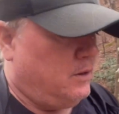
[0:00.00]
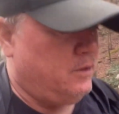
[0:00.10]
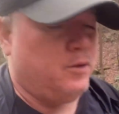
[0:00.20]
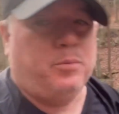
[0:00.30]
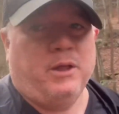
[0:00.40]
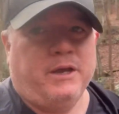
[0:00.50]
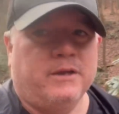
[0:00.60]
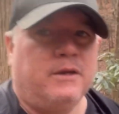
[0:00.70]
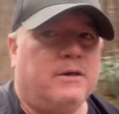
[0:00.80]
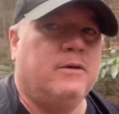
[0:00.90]
the
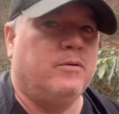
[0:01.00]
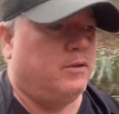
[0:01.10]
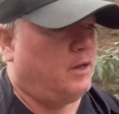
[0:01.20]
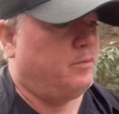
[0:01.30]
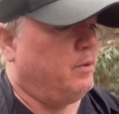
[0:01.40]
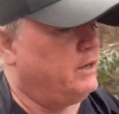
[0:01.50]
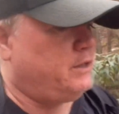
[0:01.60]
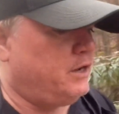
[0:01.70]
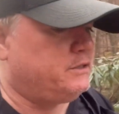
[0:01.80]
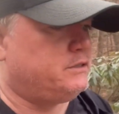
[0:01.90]
plan, like Mike
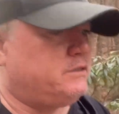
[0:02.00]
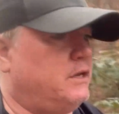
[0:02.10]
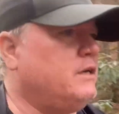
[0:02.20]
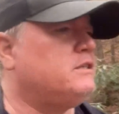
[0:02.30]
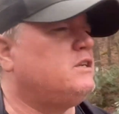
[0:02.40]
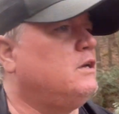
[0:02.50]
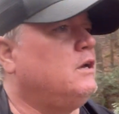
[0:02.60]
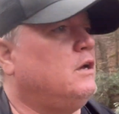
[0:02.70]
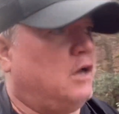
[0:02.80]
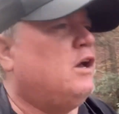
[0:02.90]
Tyson says,
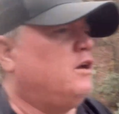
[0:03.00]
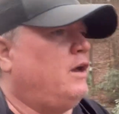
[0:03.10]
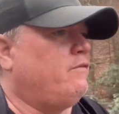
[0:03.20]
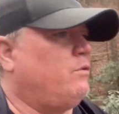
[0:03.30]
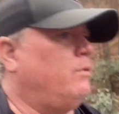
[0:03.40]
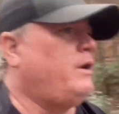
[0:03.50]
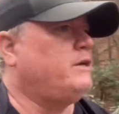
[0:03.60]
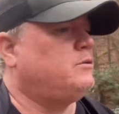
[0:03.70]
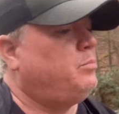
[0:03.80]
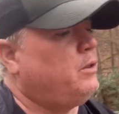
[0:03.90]
everyone
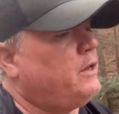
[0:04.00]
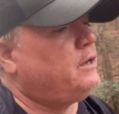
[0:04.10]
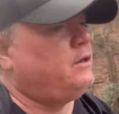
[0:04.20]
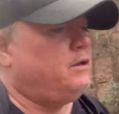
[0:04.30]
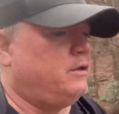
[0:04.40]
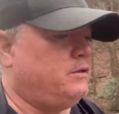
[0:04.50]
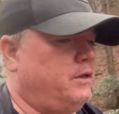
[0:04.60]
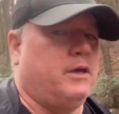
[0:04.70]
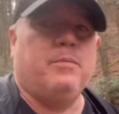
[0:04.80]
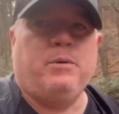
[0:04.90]
has a plan to
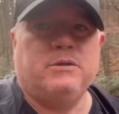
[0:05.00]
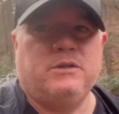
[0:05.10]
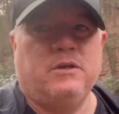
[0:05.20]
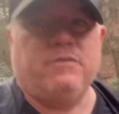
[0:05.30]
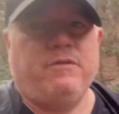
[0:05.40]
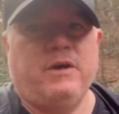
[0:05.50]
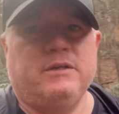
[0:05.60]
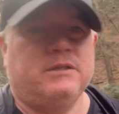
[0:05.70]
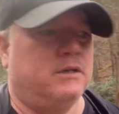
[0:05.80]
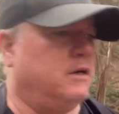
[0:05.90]
get punched in the face.